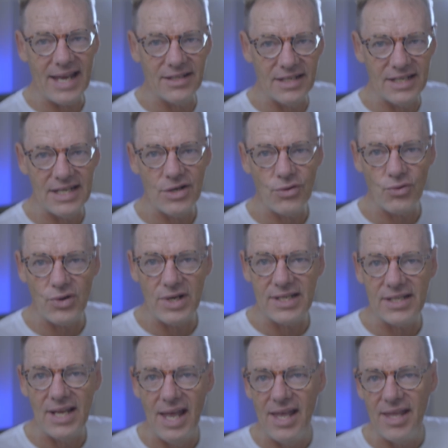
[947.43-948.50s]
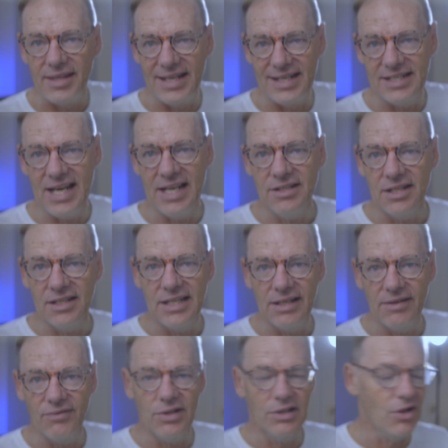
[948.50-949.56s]
and decrease the
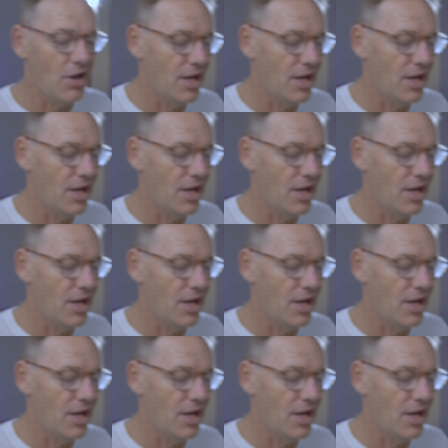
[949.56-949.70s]
intensity of the